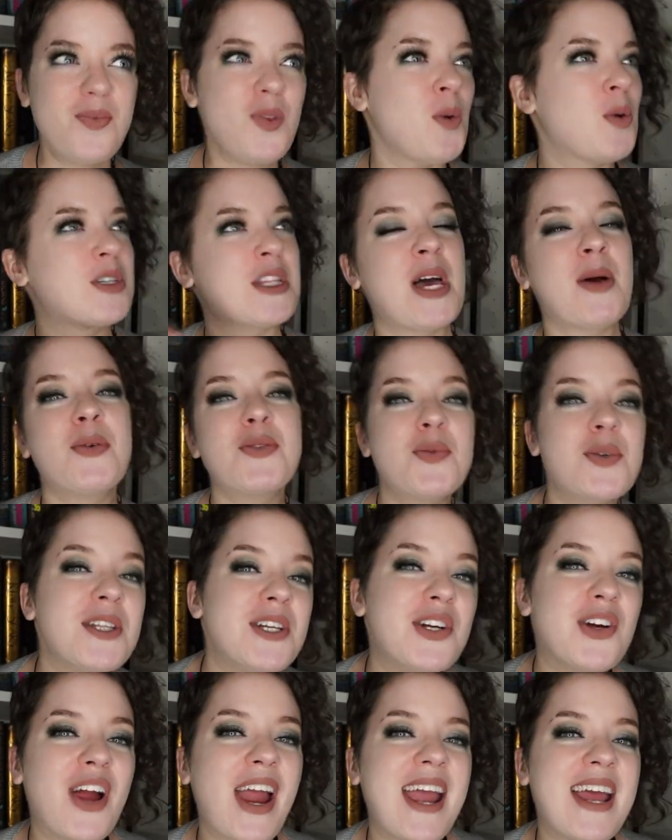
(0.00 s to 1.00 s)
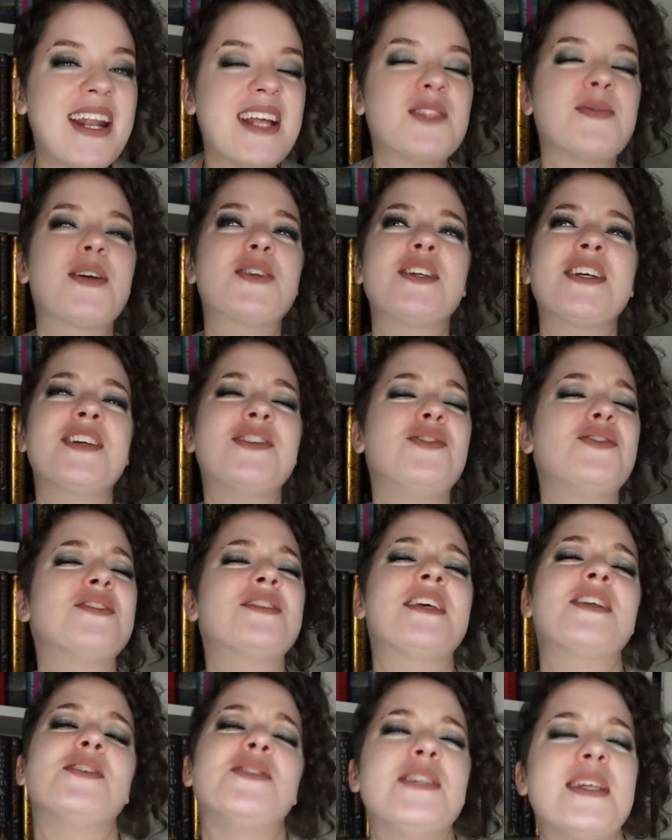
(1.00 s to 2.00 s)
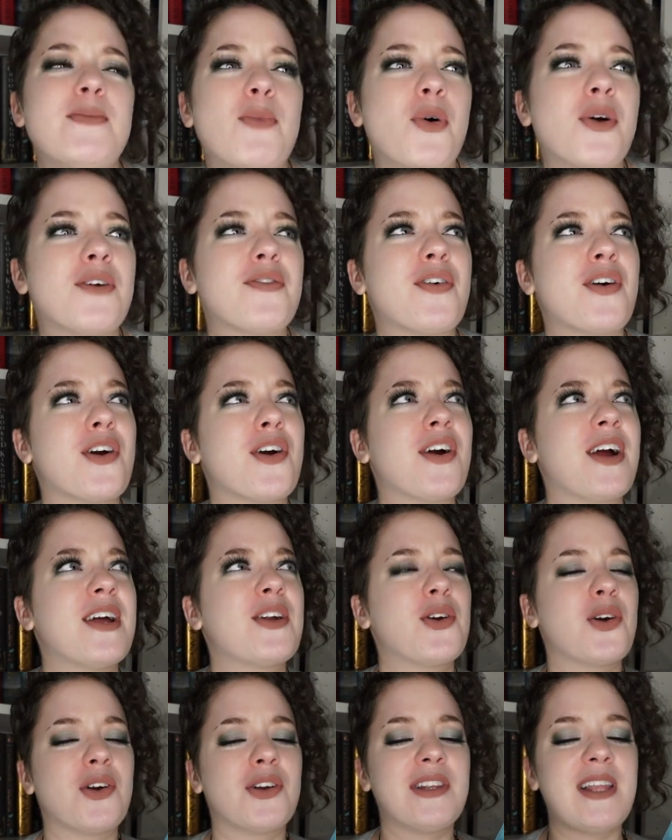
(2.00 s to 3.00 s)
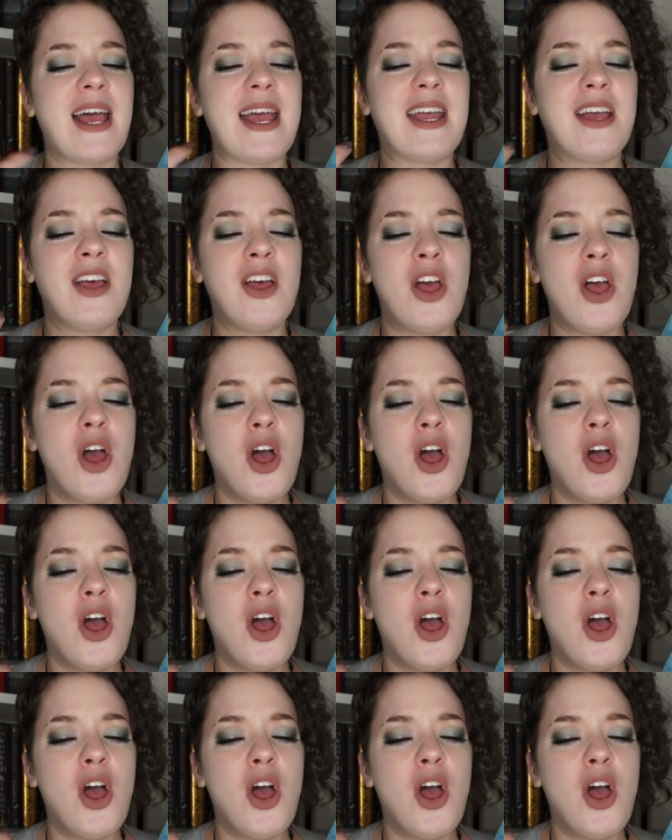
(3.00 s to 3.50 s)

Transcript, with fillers: which that was really great, especially because you just get to see more of her and her like